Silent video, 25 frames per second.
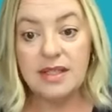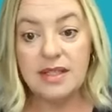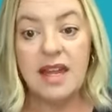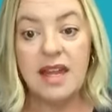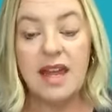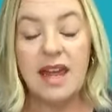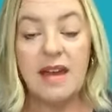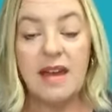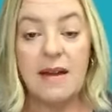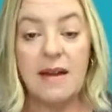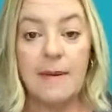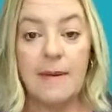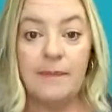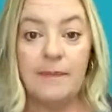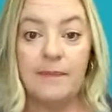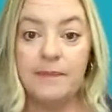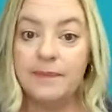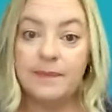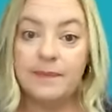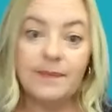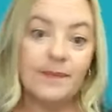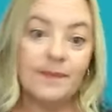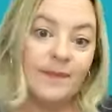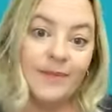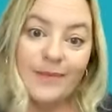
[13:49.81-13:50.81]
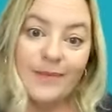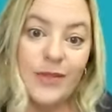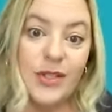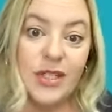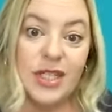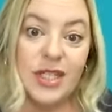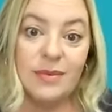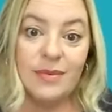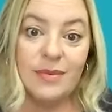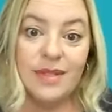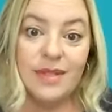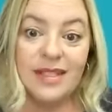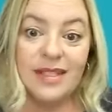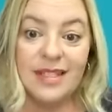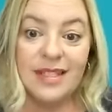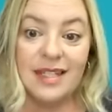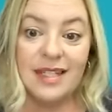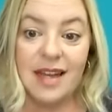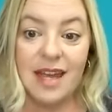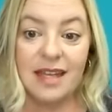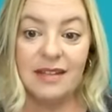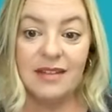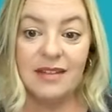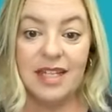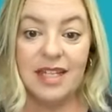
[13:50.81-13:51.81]
Um, she was
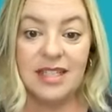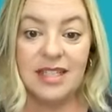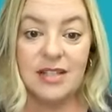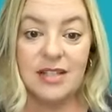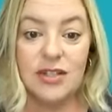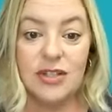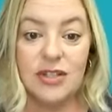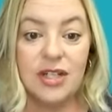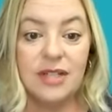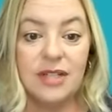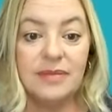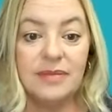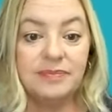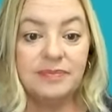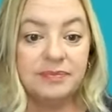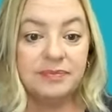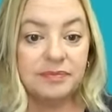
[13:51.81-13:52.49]
denied licensure.